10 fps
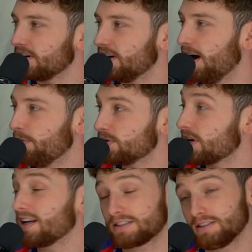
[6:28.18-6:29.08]
Upward.
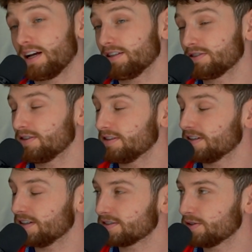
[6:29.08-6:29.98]
Actually, I
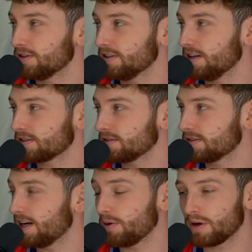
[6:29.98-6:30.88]
saw an article
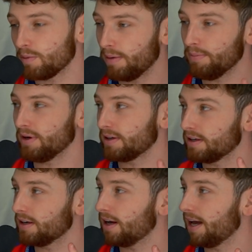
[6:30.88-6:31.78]
today. We are 1 point
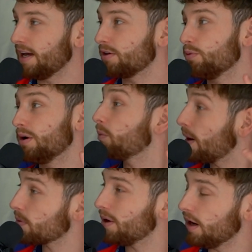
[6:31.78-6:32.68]
ahead of where
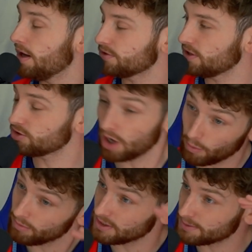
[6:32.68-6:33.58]
we were last year.
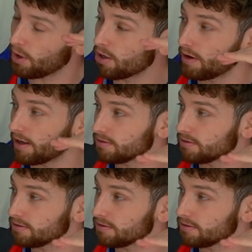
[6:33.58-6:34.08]
So there's progress.